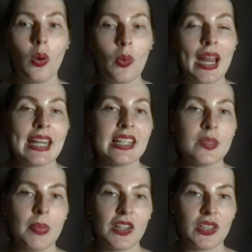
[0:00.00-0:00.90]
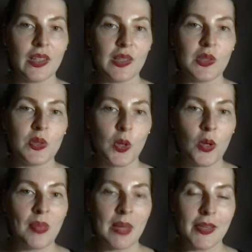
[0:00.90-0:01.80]
or any specialists
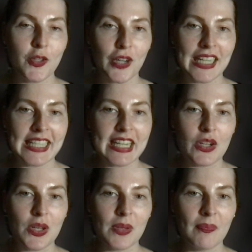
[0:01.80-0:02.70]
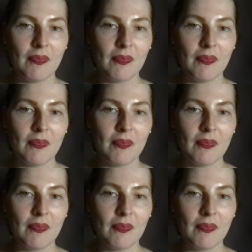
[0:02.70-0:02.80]
who may be treating you.